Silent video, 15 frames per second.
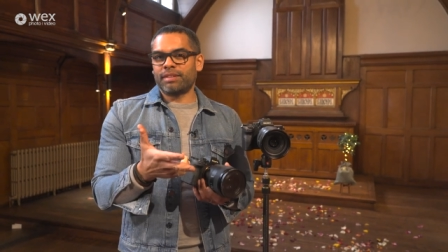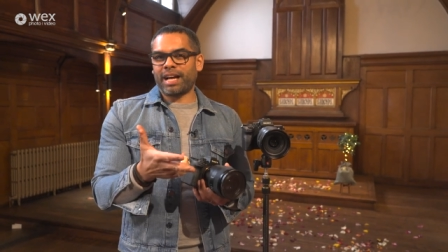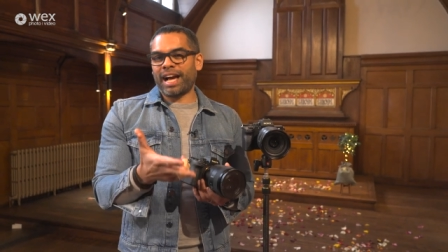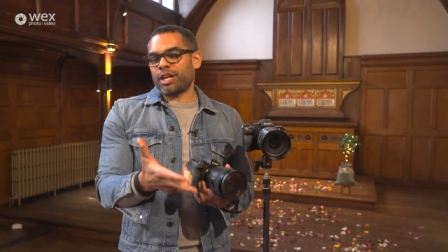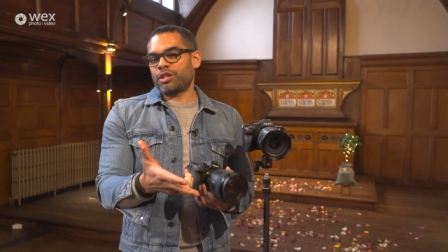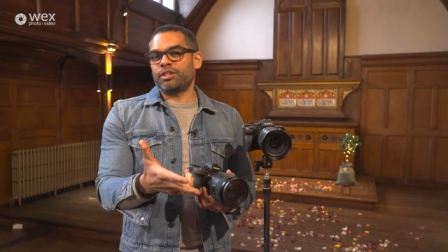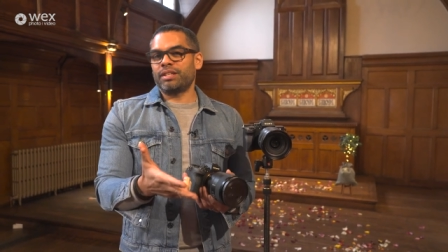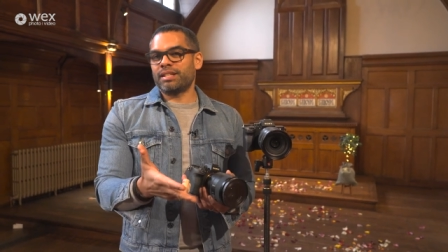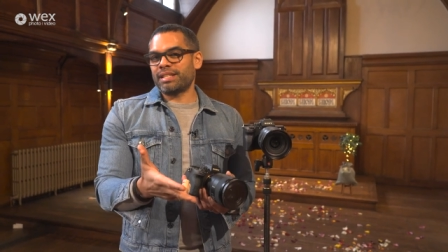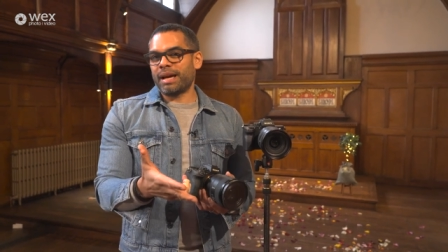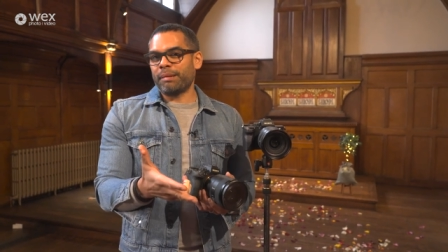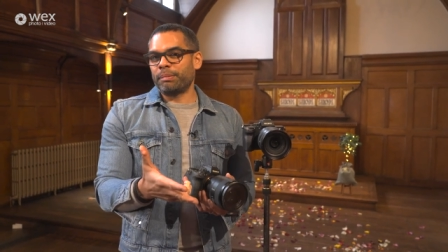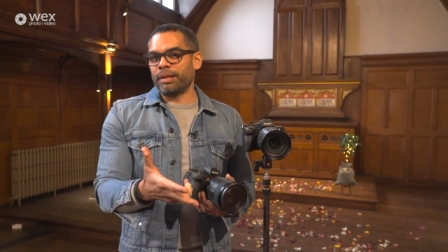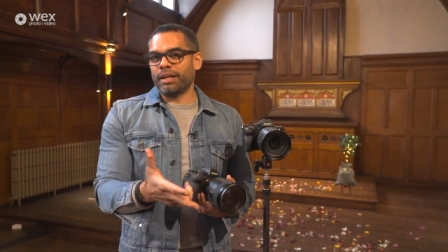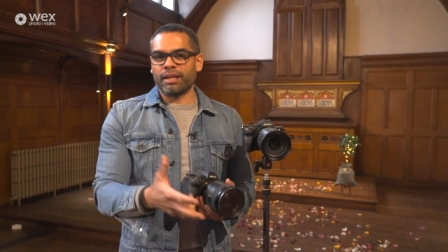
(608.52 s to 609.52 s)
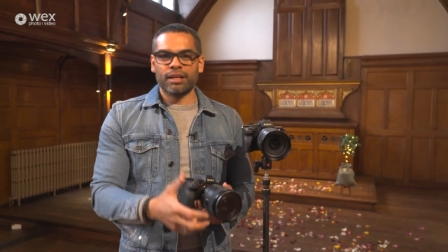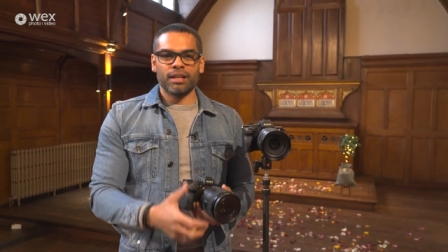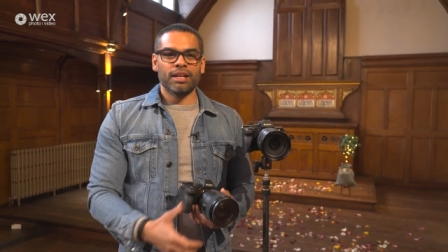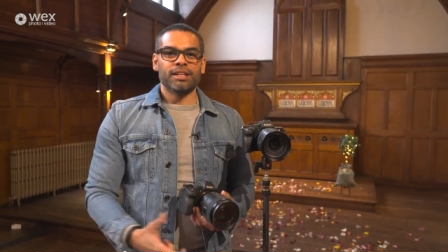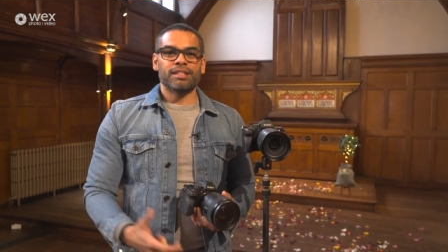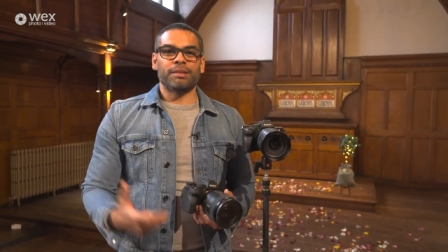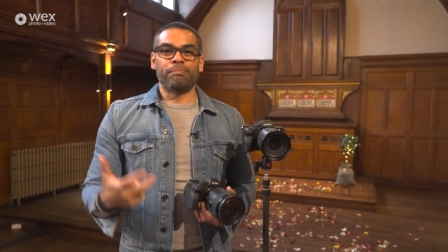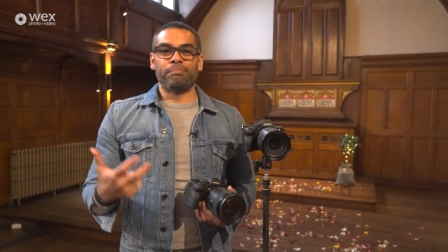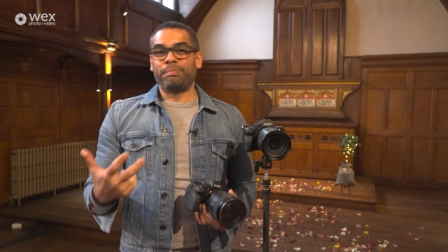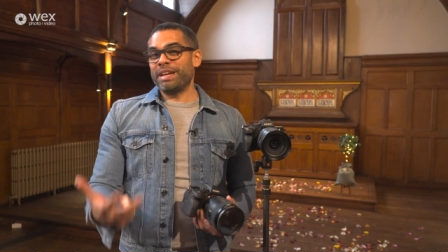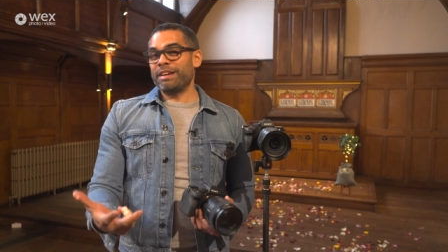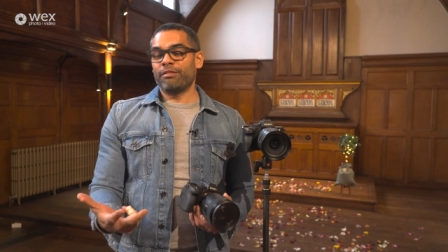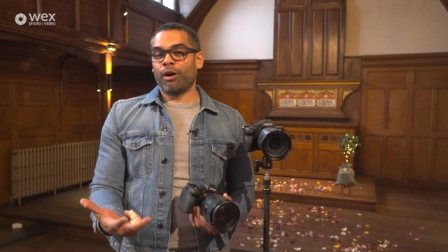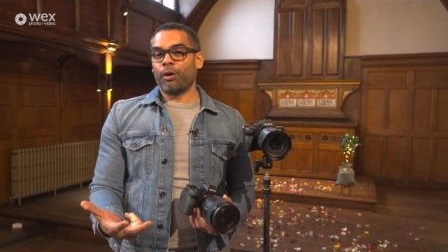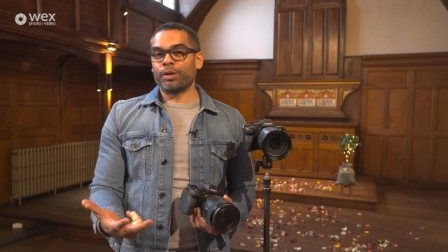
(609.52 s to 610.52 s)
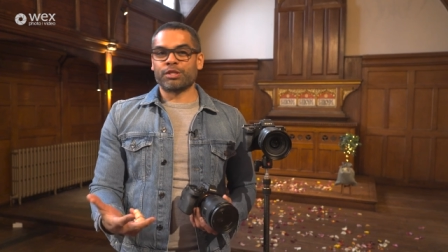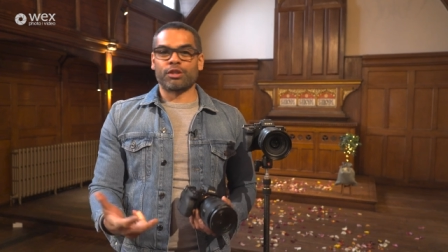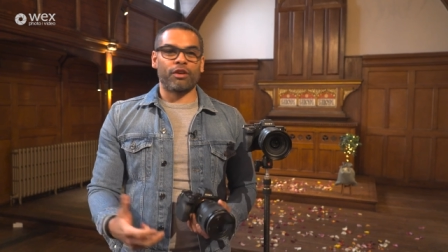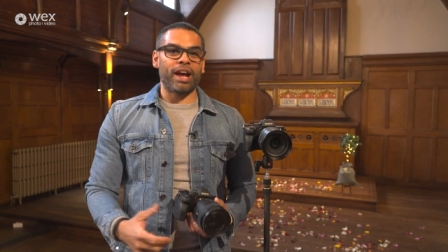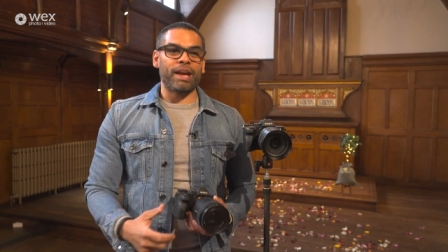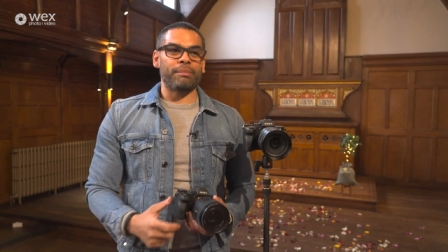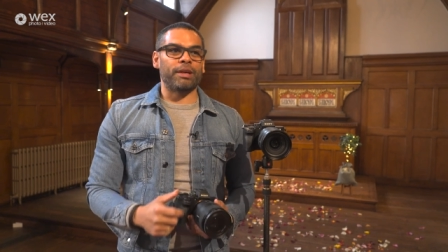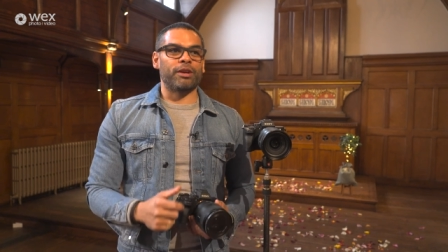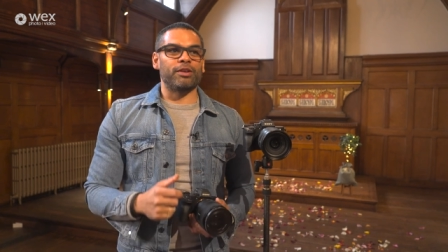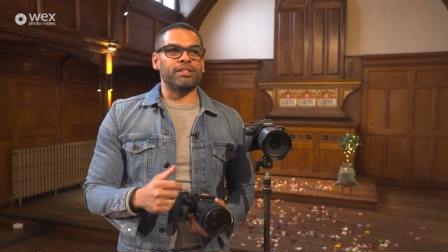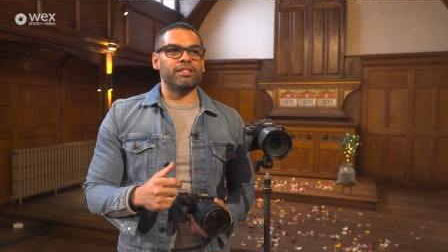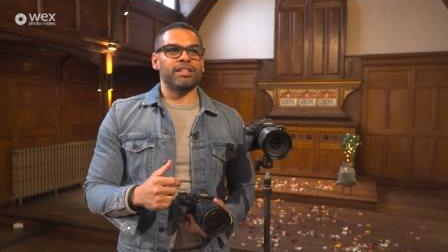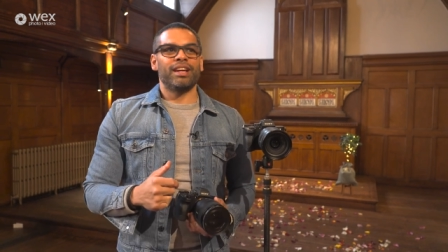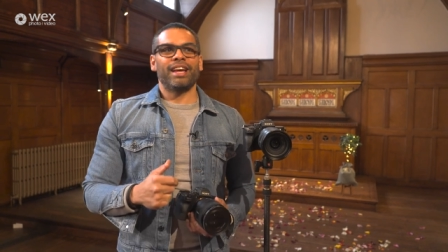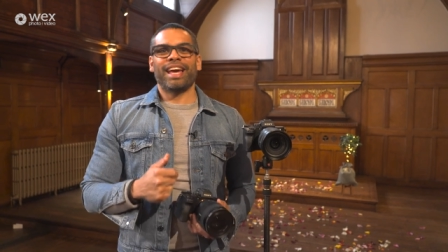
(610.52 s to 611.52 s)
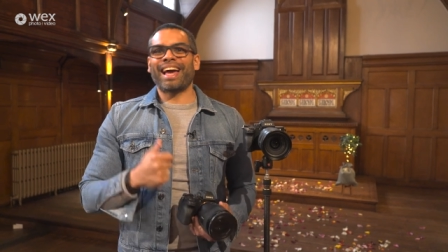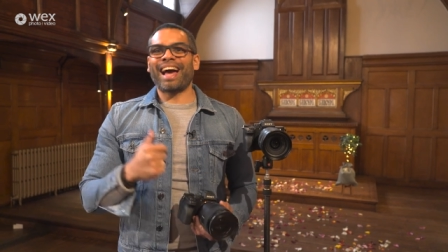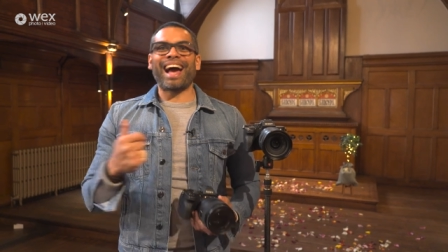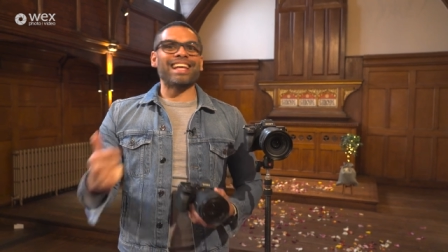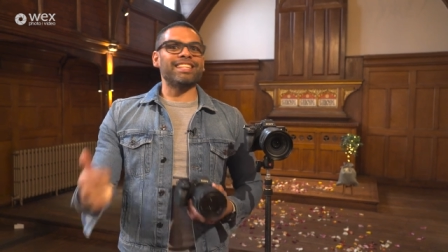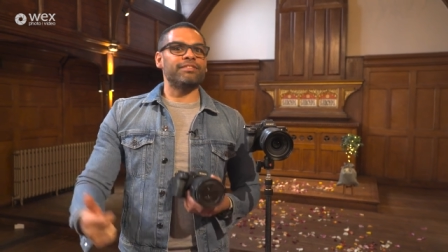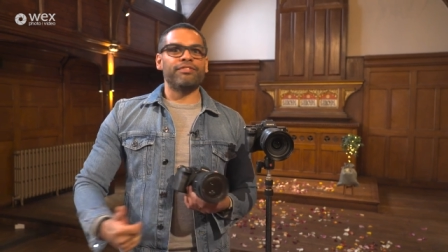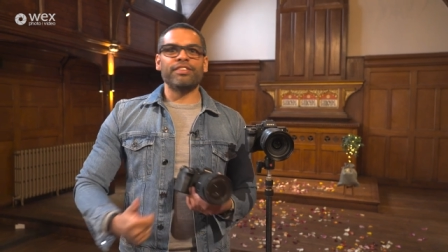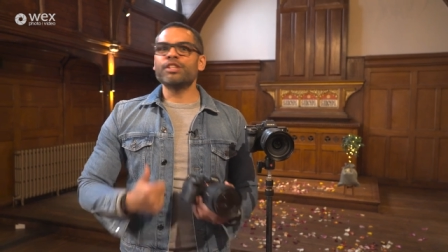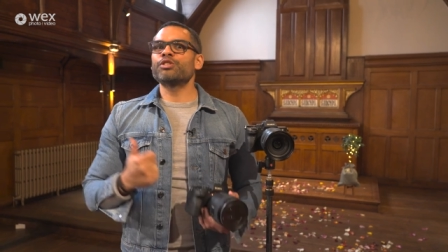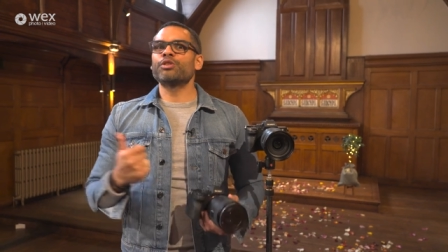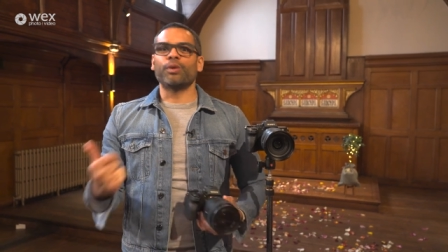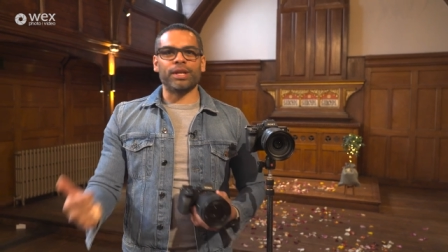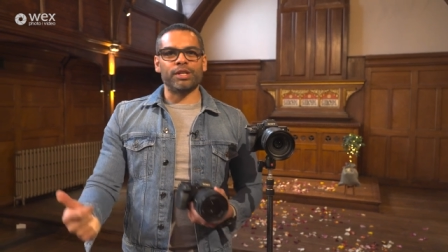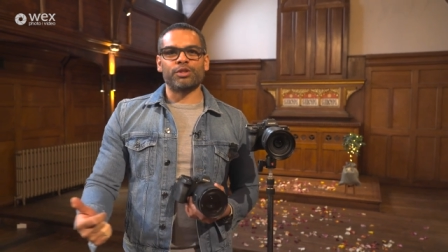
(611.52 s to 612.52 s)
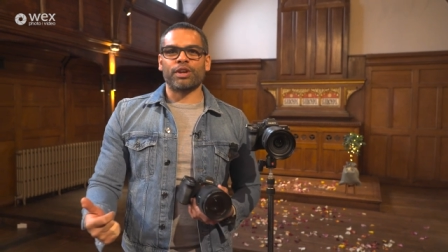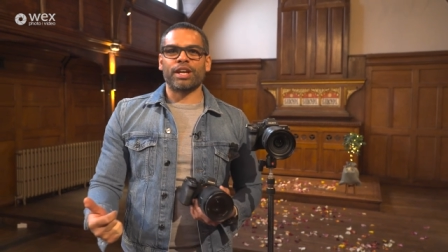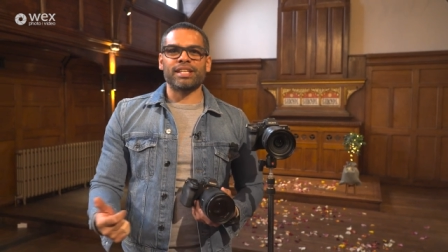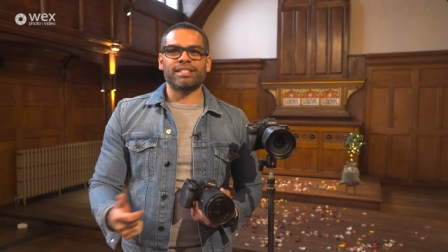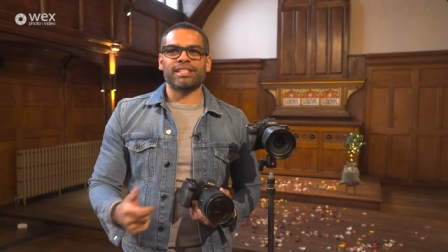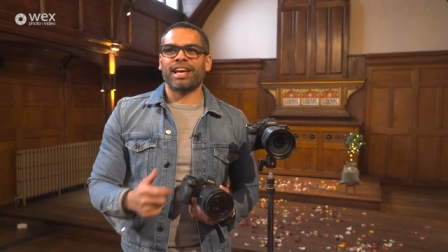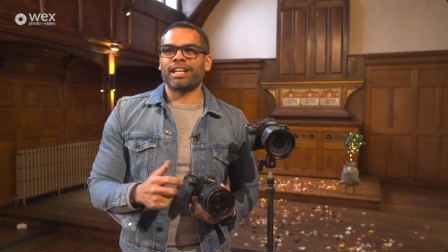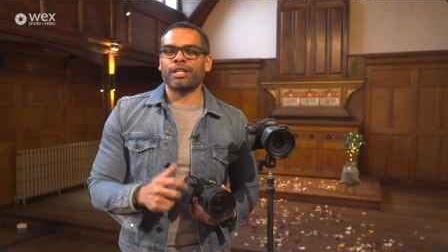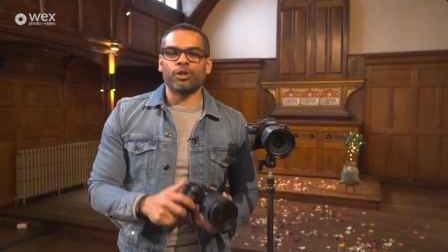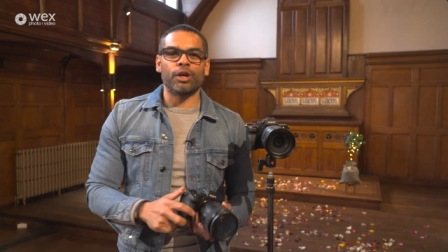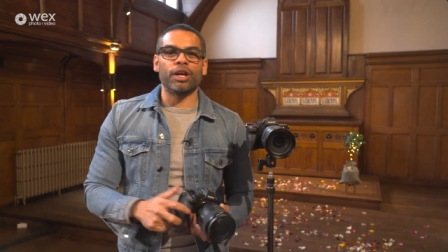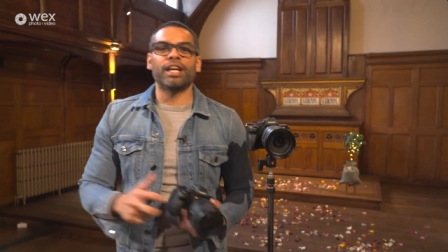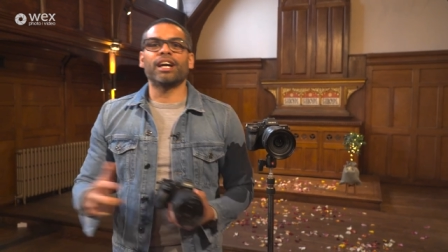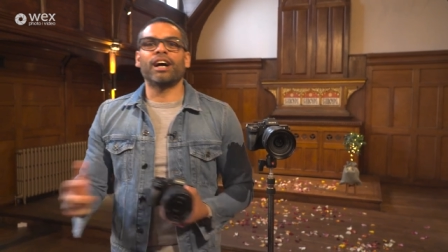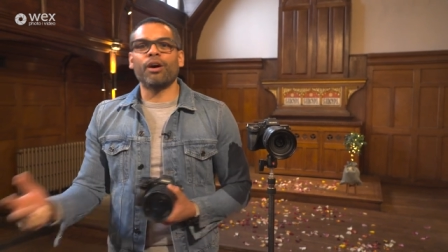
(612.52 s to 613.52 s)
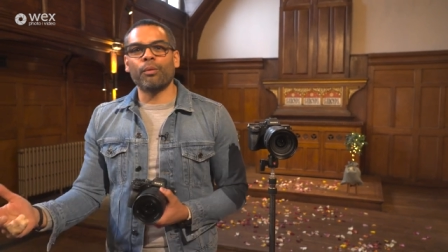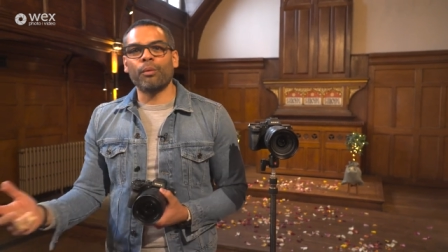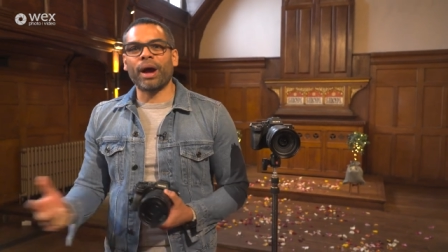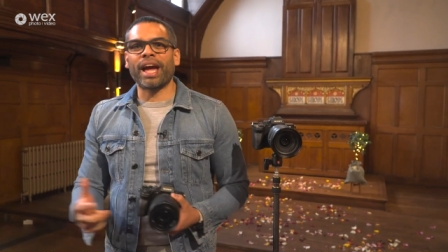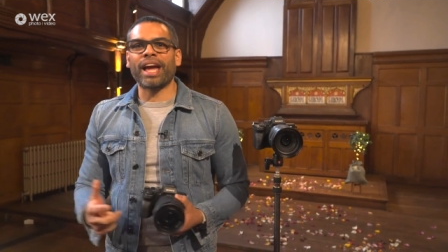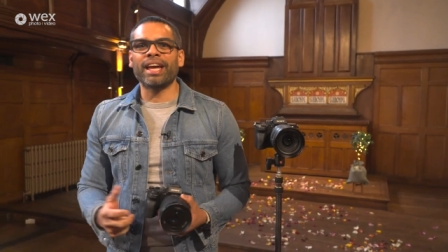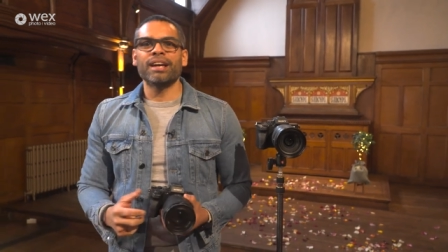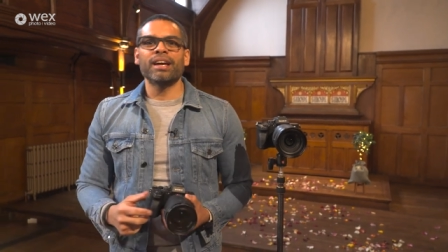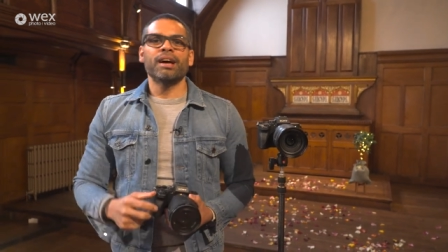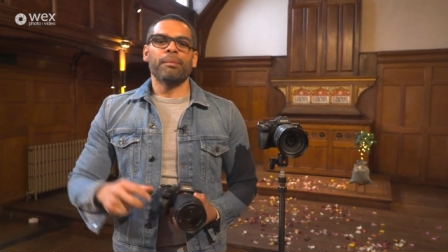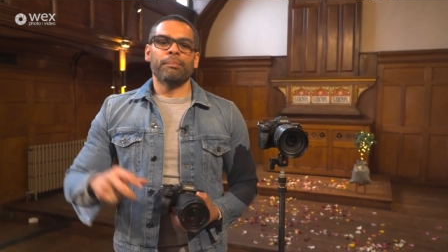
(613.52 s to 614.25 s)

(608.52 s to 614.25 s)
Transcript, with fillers: action that's happening. So B-roll is great because it adds visual interest and you can cut away,